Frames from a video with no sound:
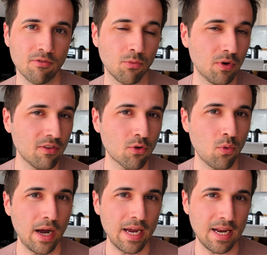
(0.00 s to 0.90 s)
So when it's
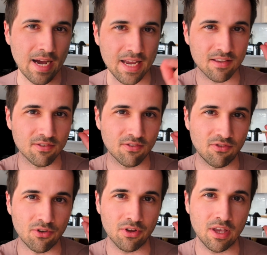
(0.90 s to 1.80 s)
quiet, I can
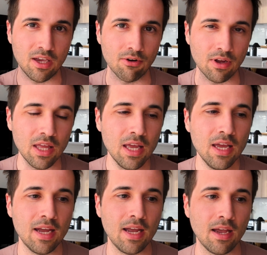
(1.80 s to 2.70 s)
still hear it.
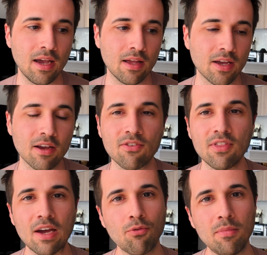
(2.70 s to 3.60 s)
And like I said,
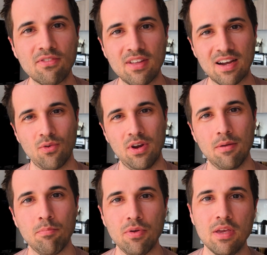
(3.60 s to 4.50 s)
that for me is not going
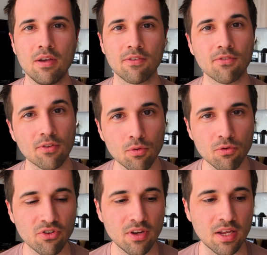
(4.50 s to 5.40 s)
to be a
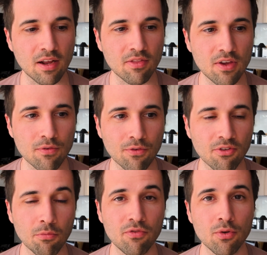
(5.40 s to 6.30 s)
solution, and I think for
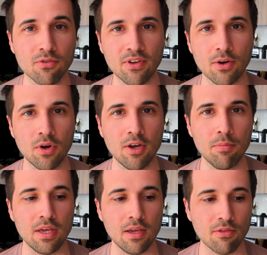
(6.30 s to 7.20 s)
some of you it's not going to
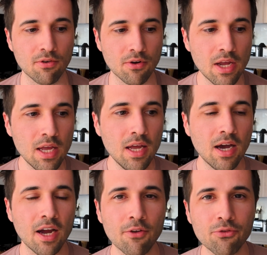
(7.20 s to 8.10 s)
be either.
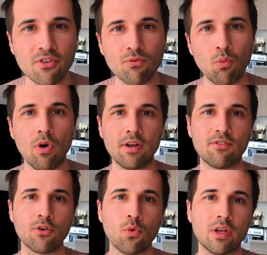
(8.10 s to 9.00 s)
I also just want
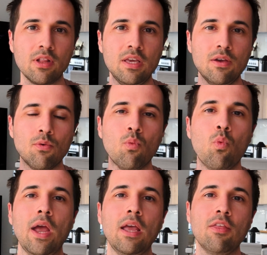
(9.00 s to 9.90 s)
to quickly
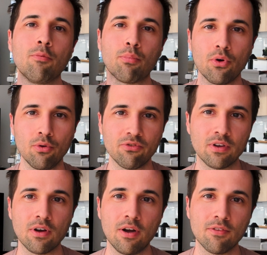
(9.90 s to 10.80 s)
weigh the pros
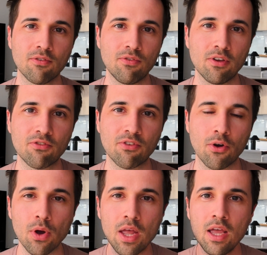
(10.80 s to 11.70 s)
and cons of this.
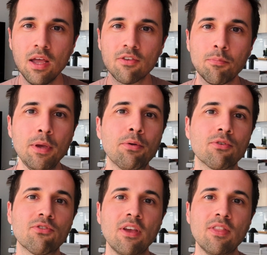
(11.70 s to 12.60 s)
So some people
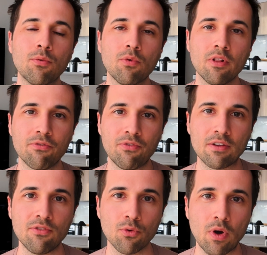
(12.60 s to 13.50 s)
are saying that it will
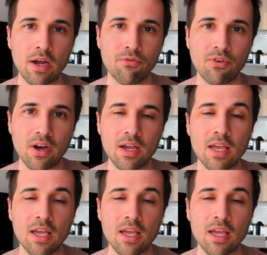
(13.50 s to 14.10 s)
affect your Wi-Fi.